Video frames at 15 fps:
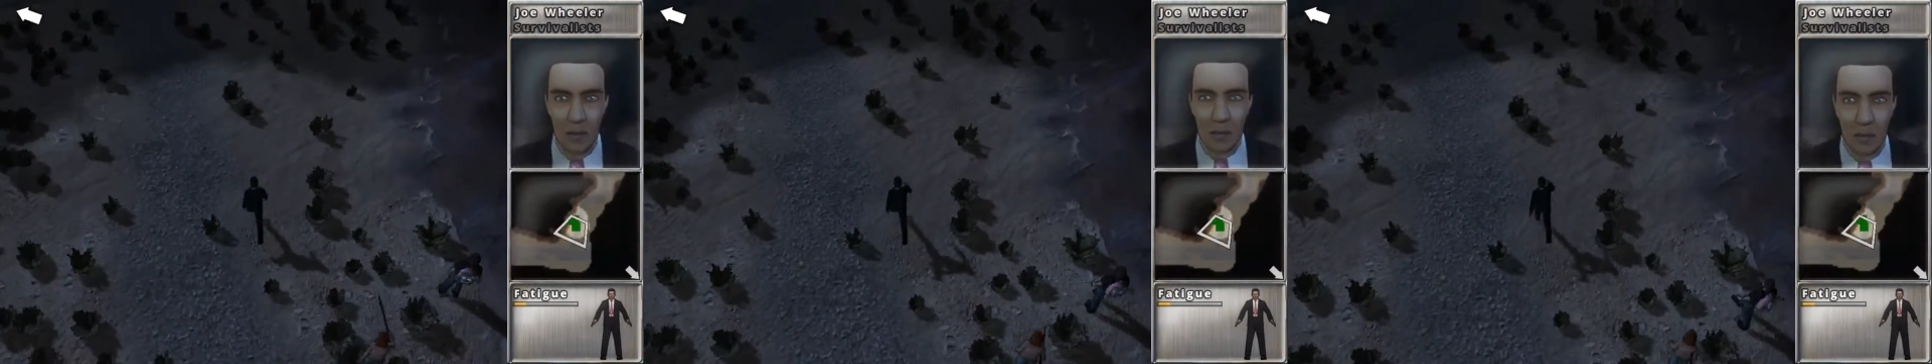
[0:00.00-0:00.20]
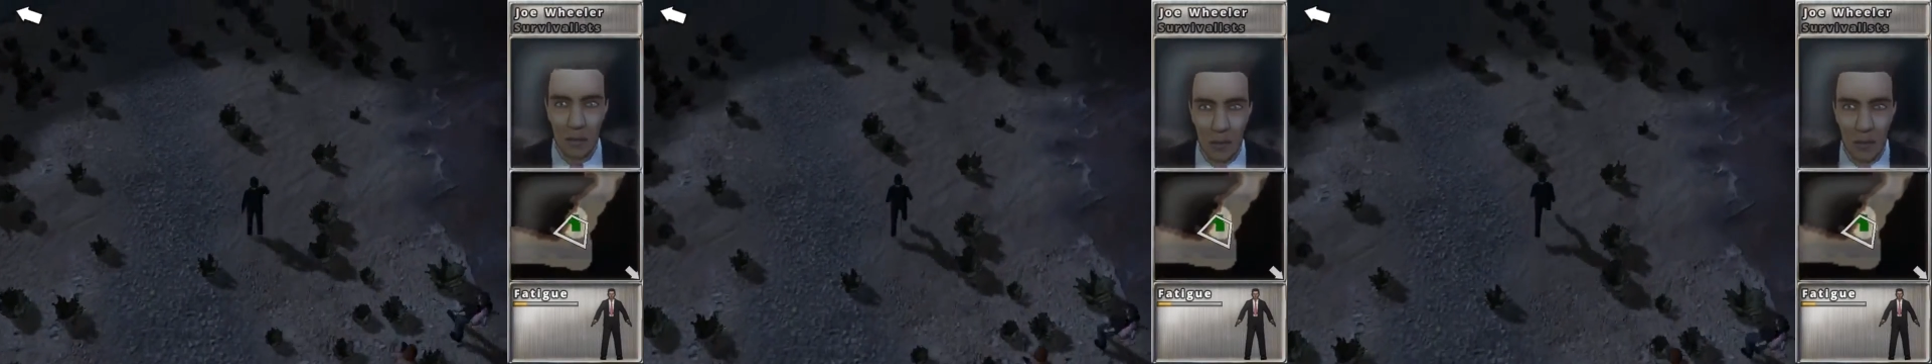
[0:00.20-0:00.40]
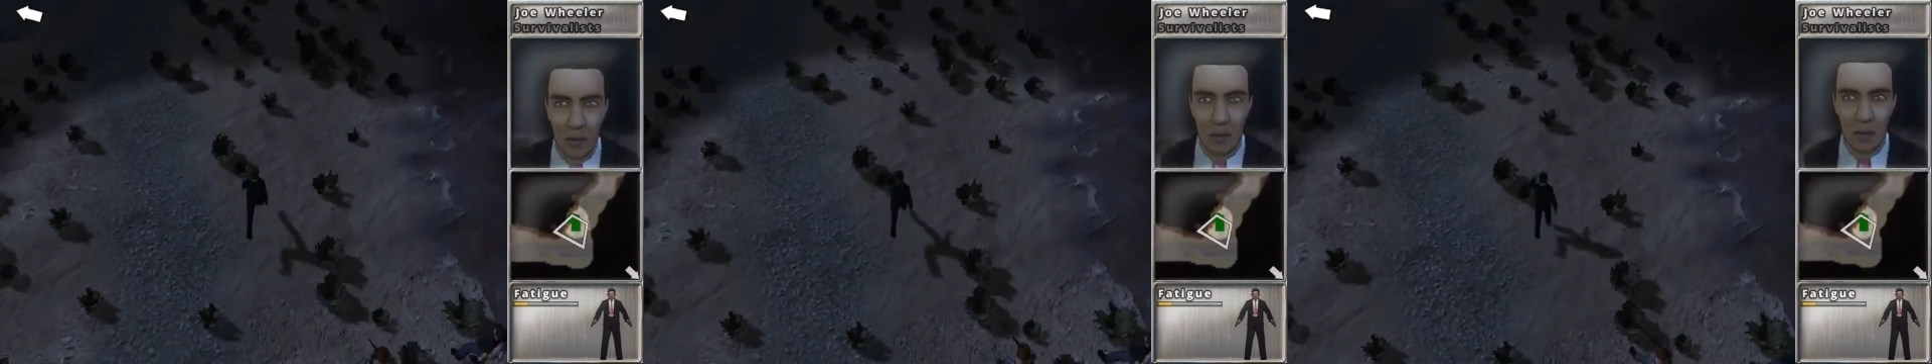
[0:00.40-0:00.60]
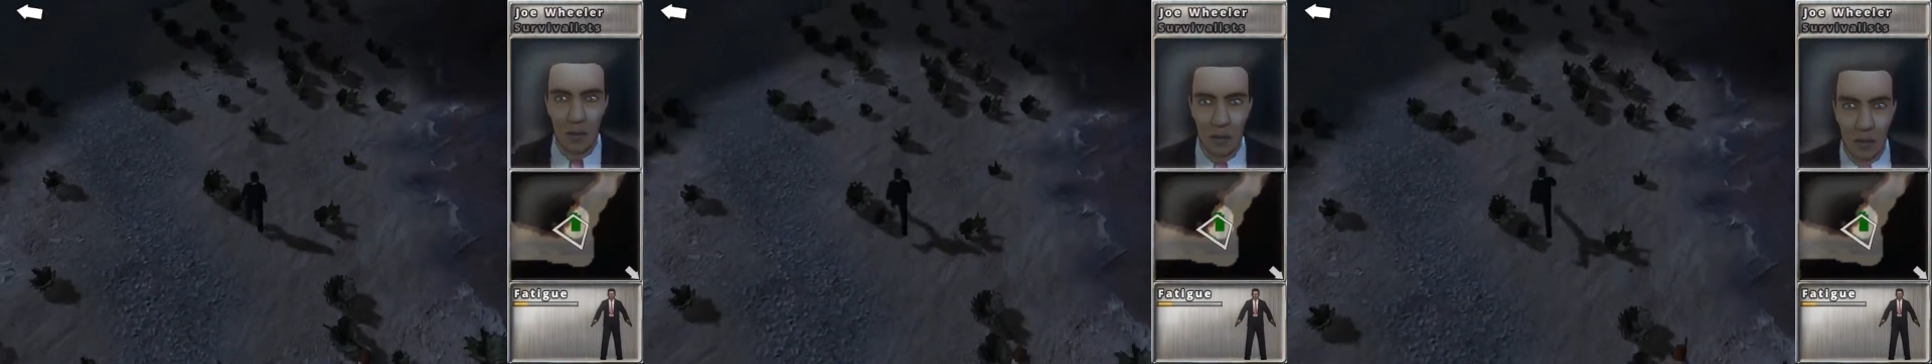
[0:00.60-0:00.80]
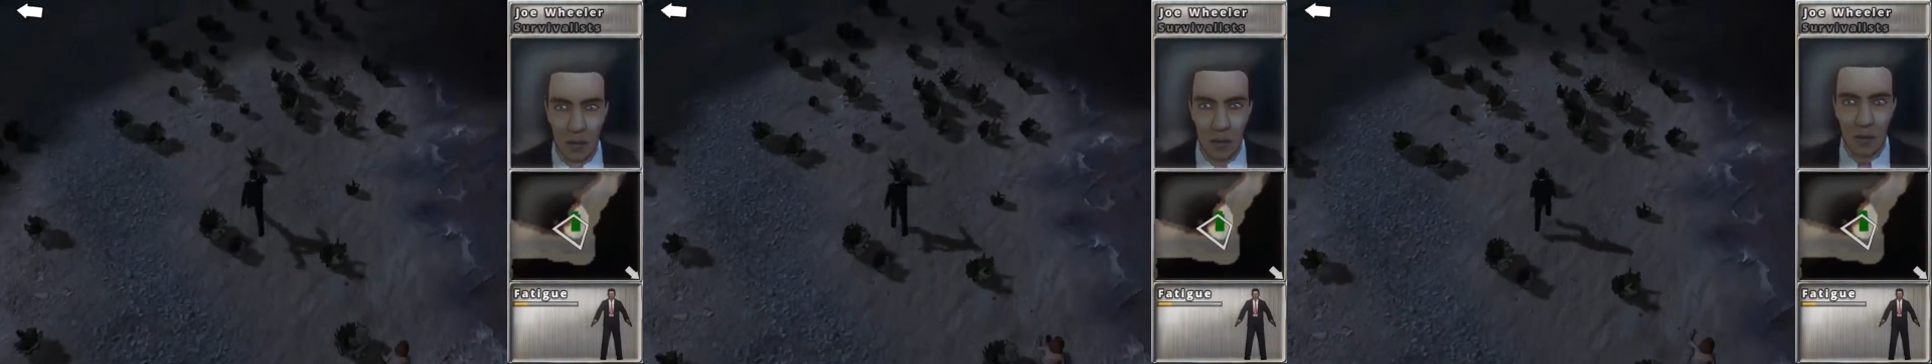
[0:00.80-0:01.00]
But I'm not going to
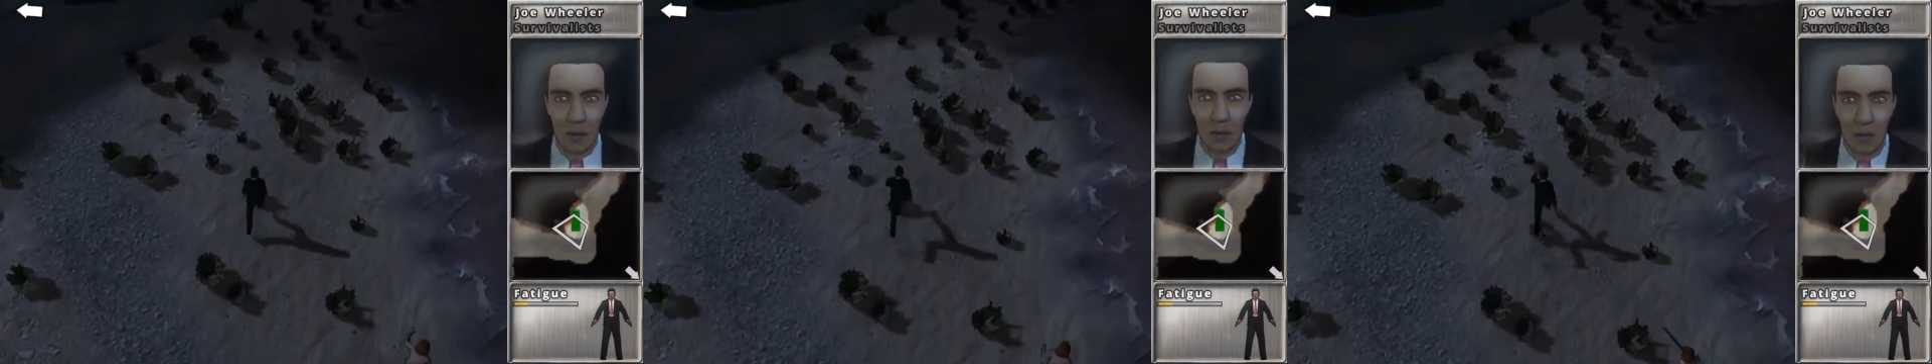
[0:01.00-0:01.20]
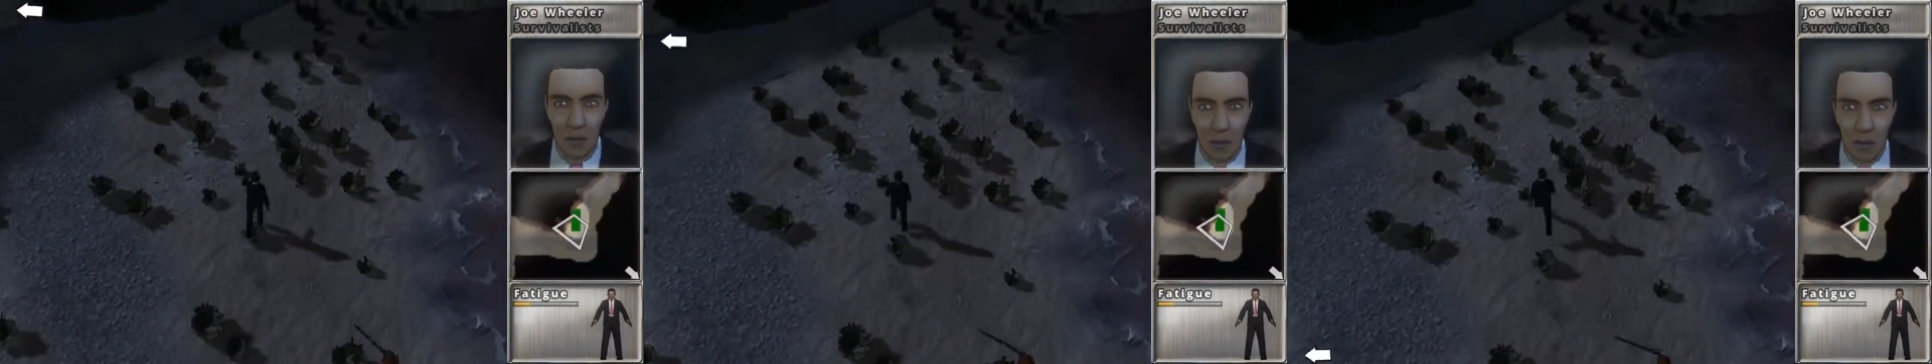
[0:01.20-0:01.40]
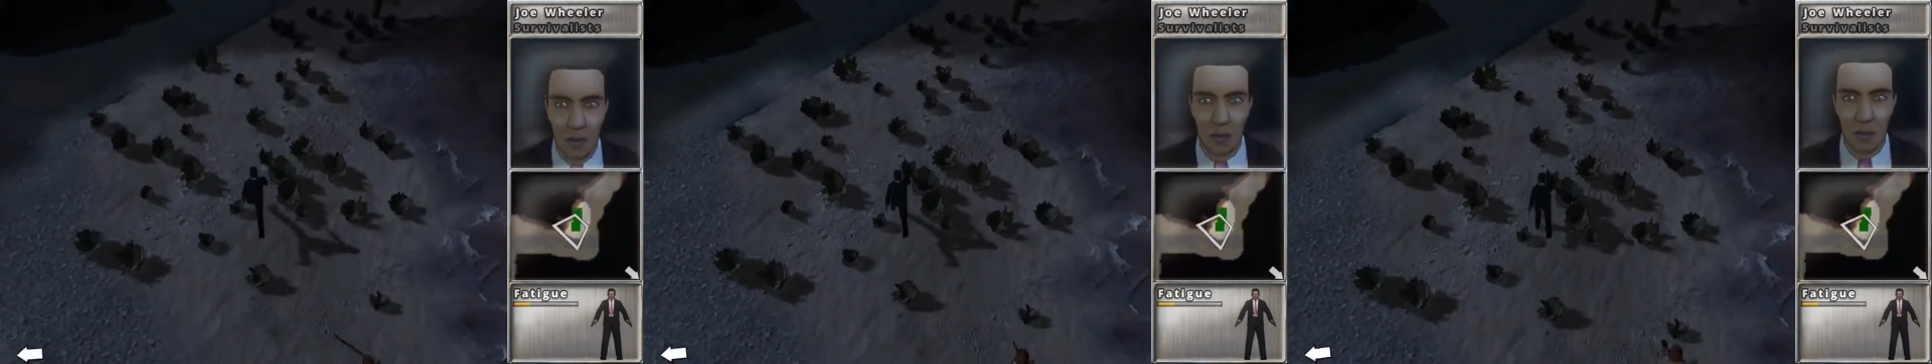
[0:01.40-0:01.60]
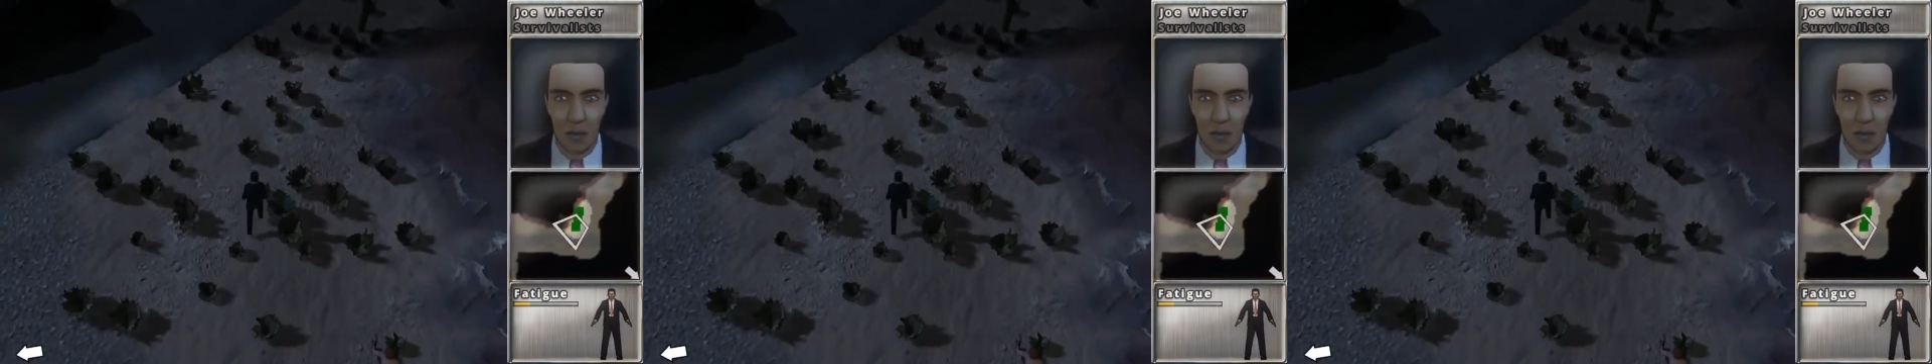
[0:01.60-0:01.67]
do that yet.